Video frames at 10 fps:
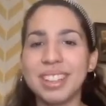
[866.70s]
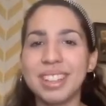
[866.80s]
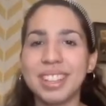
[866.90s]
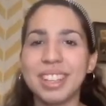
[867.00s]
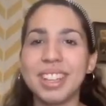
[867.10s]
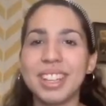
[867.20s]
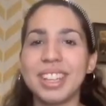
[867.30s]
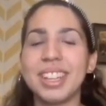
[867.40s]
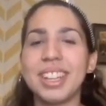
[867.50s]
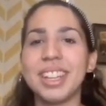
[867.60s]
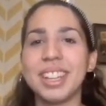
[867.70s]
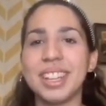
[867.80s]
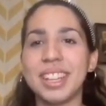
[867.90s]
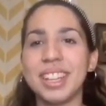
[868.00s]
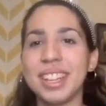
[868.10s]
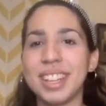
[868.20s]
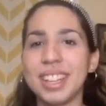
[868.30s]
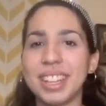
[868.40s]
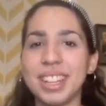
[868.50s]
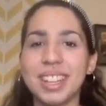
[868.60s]

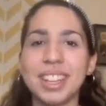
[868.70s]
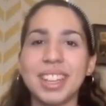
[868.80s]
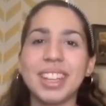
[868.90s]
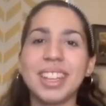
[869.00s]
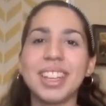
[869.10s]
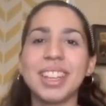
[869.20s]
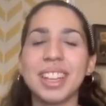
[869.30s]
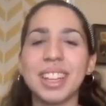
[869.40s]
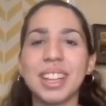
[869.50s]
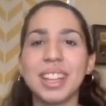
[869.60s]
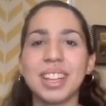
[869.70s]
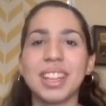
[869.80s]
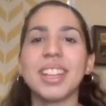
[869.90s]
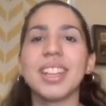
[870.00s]
The person shown says nothing.